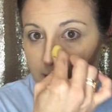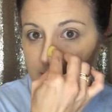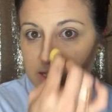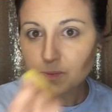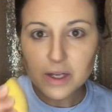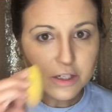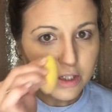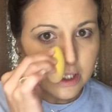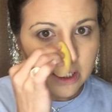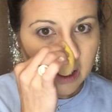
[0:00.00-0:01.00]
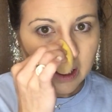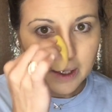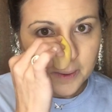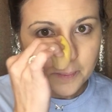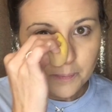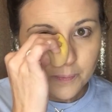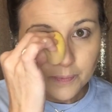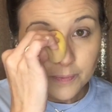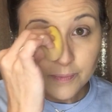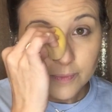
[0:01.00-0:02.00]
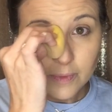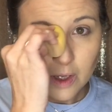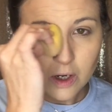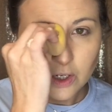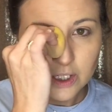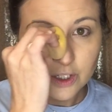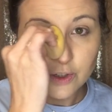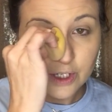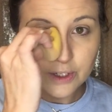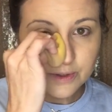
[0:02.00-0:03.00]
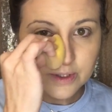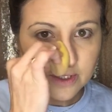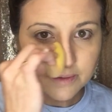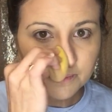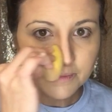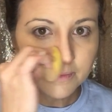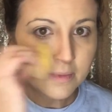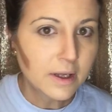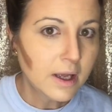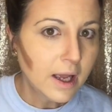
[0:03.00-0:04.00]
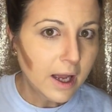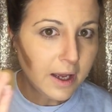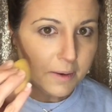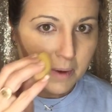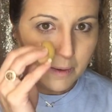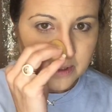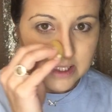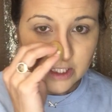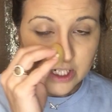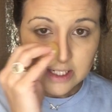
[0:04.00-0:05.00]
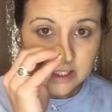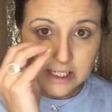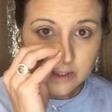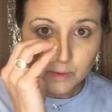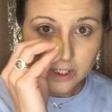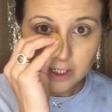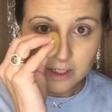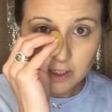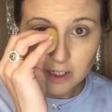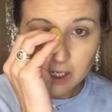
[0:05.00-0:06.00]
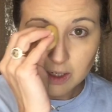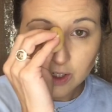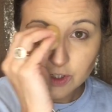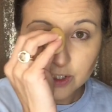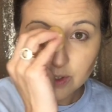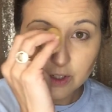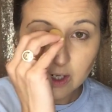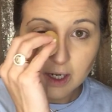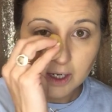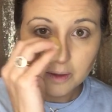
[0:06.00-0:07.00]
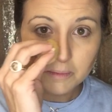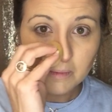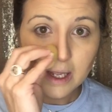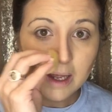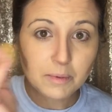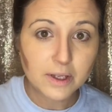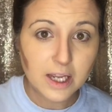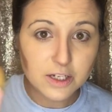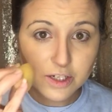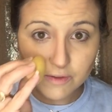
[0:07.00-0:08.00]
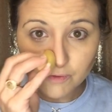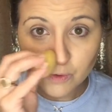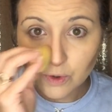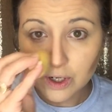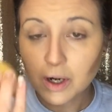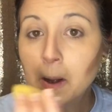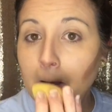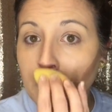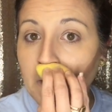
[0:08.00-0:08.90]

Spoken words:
And especially on your nose. I would suggest this when you're doing your application for